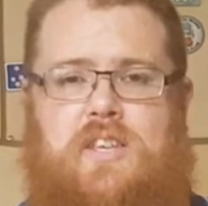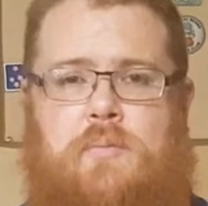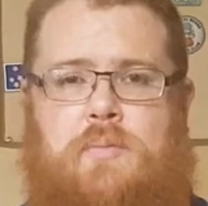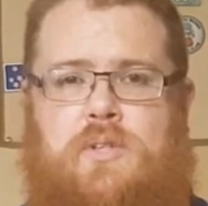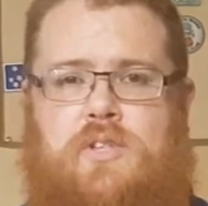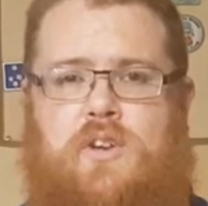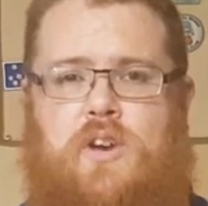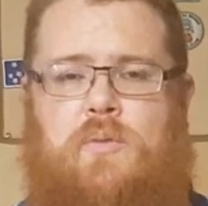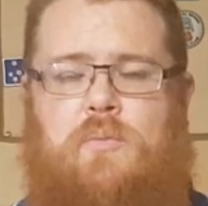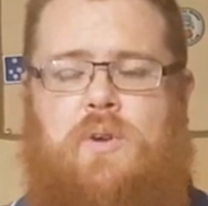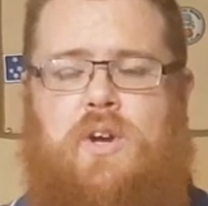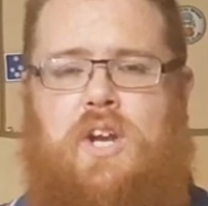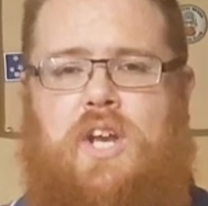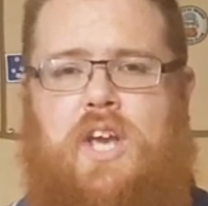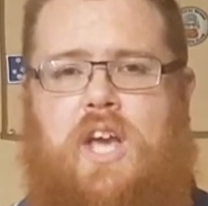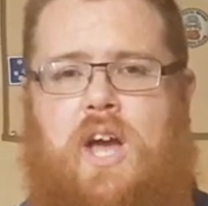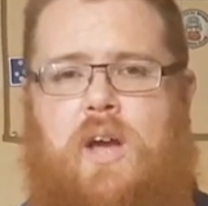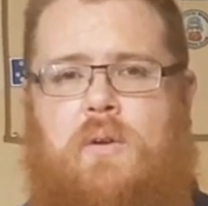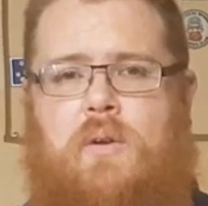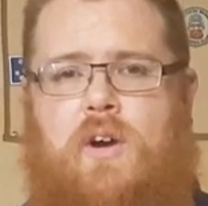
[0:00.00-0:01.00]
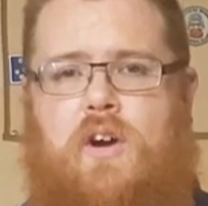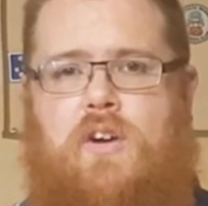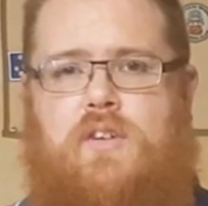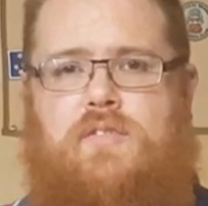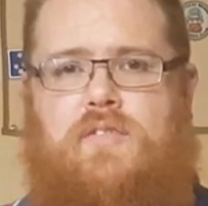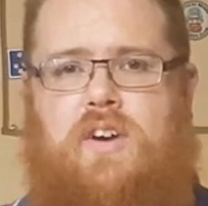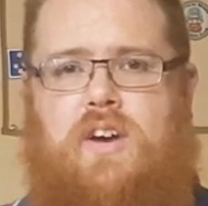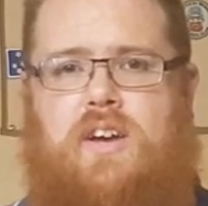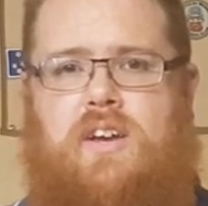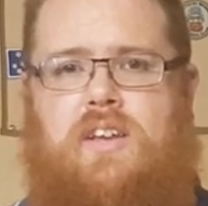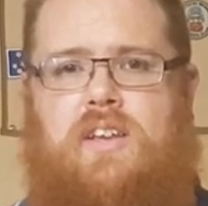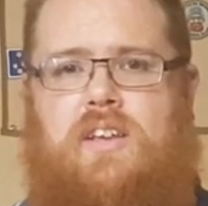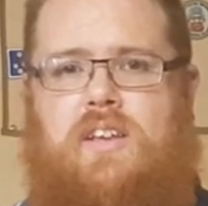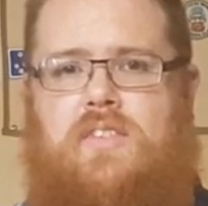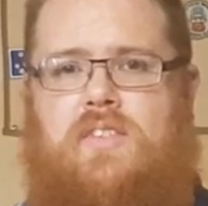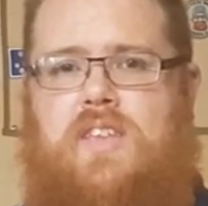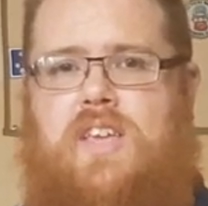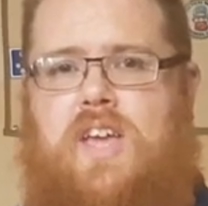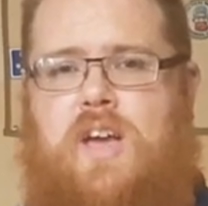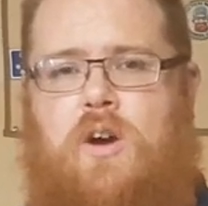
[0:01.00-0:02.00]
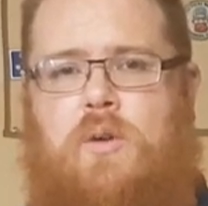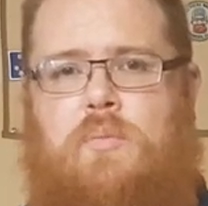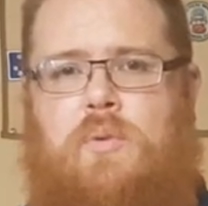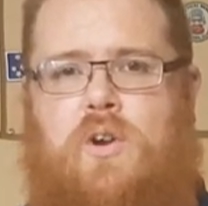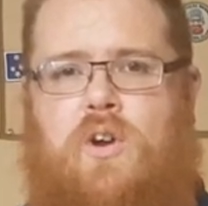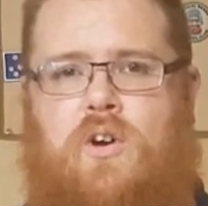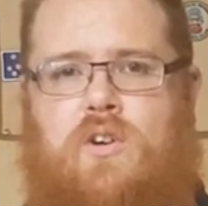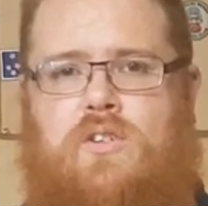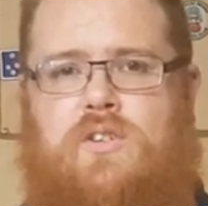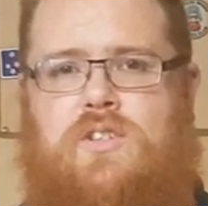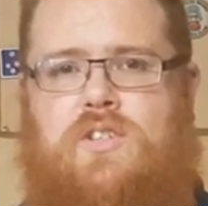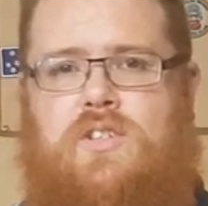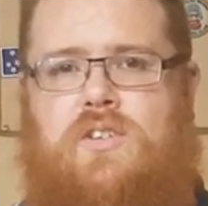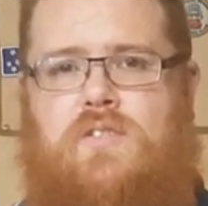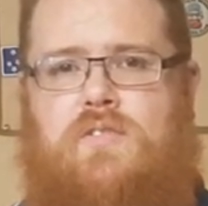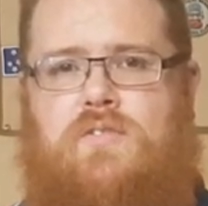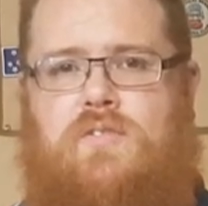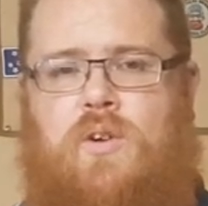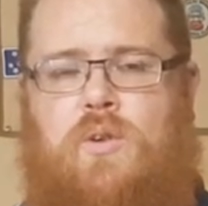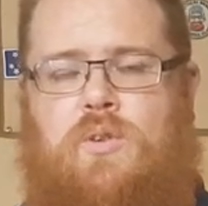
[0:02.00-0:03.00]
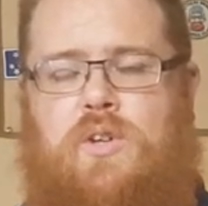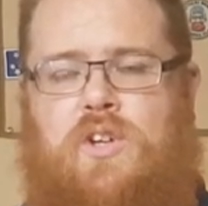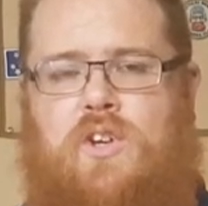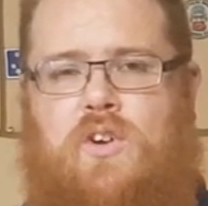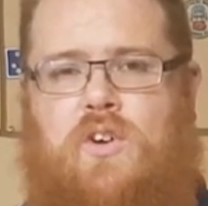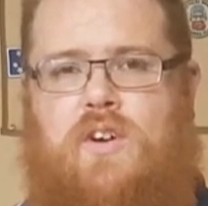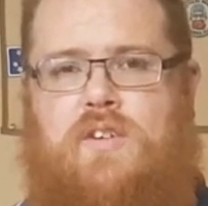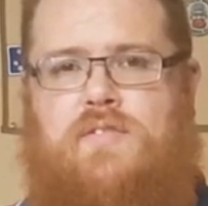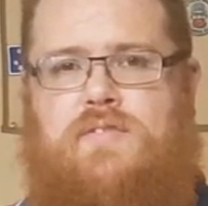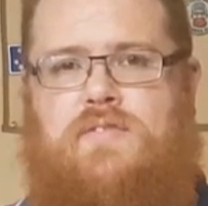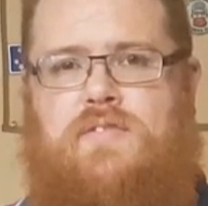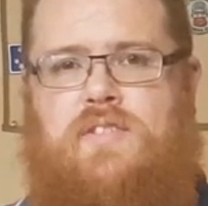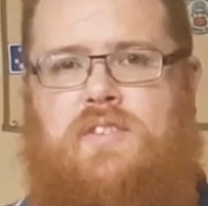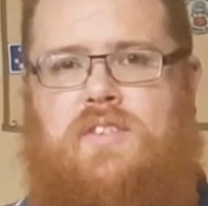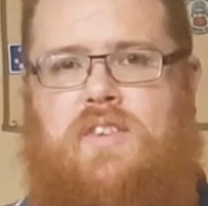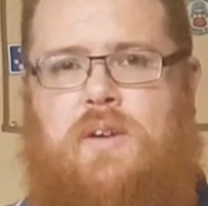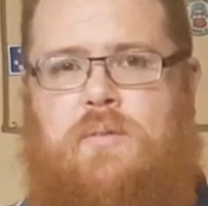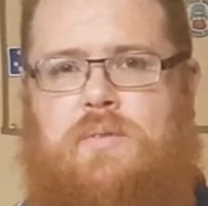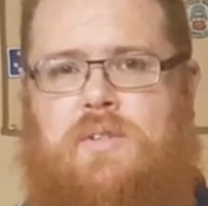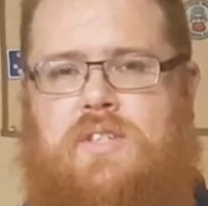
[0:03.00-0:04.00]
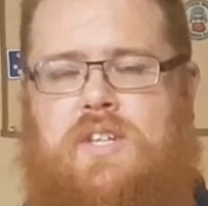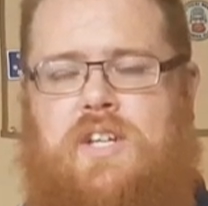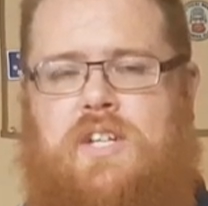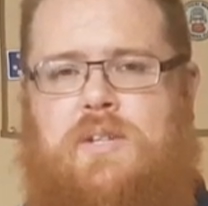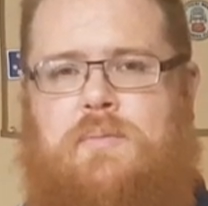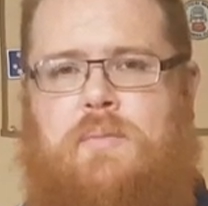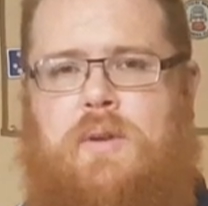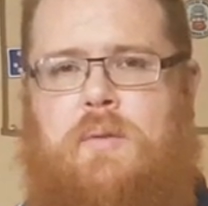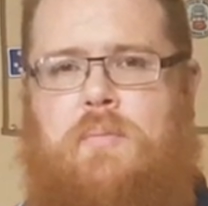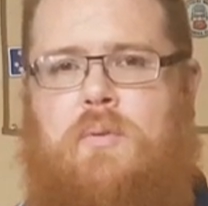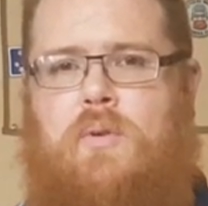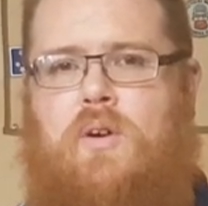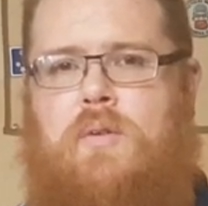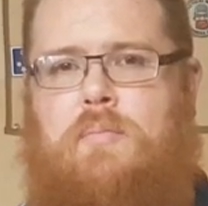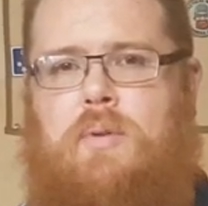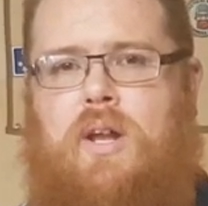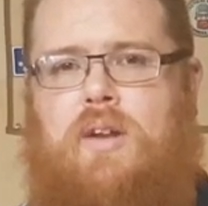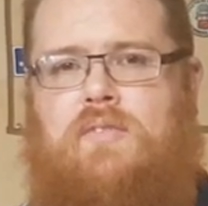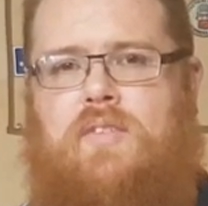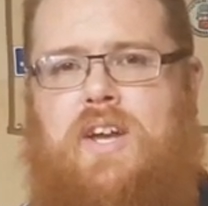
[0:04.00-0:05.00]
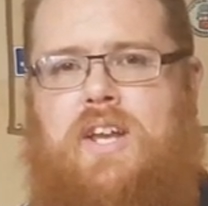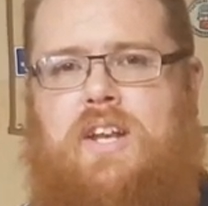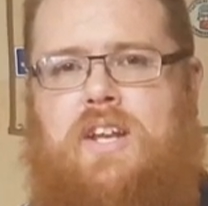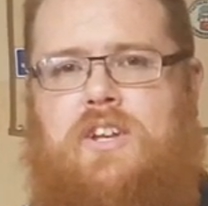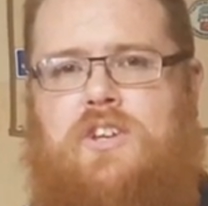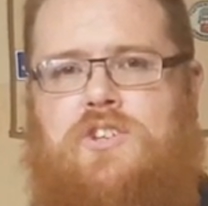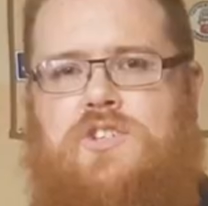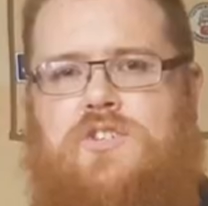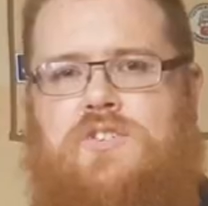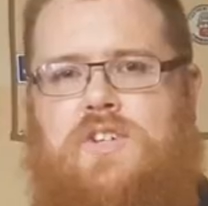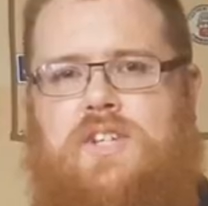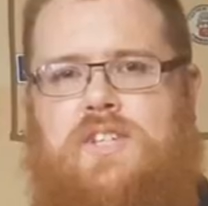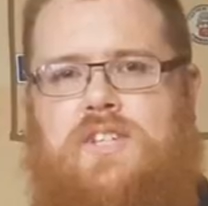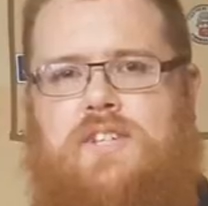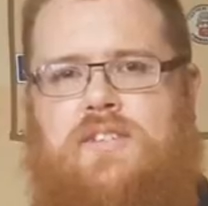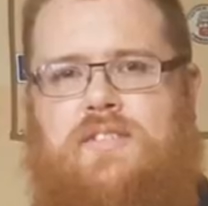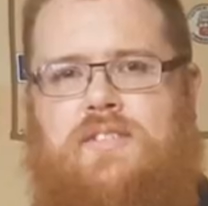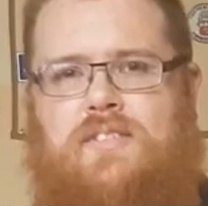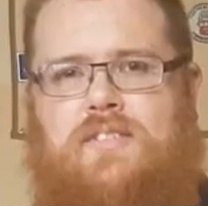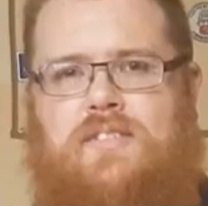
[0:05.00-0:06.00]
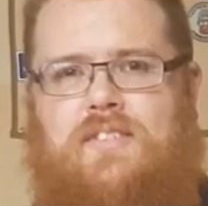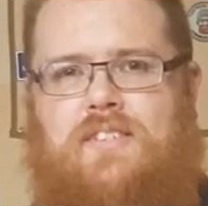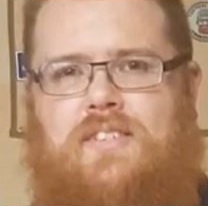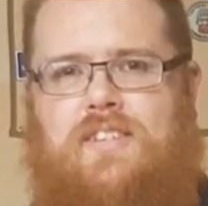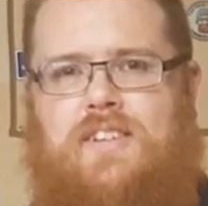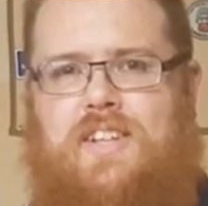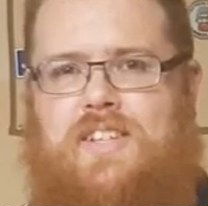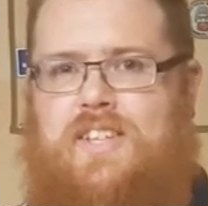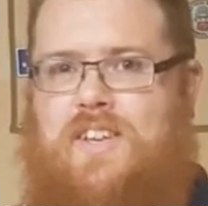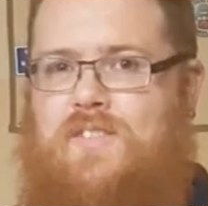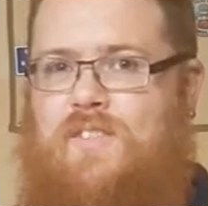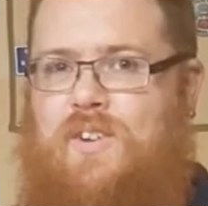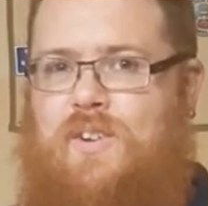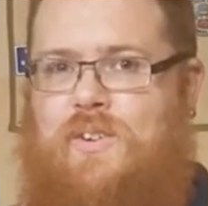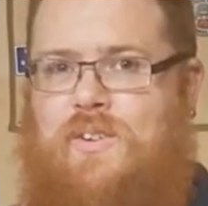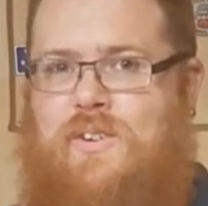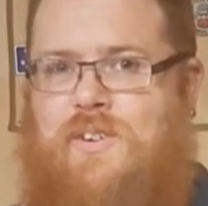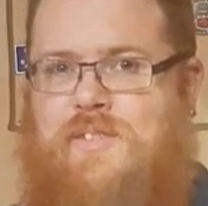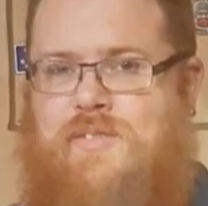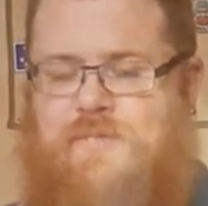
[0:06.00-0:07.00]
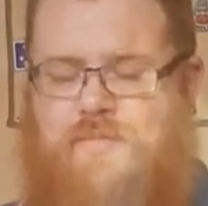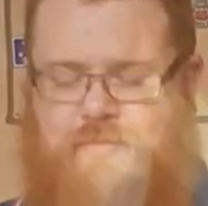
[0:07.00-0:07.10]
episode, we're going to go over the Albainox folding knife that was sent to me by Bloodvein Industries. Let's have a look.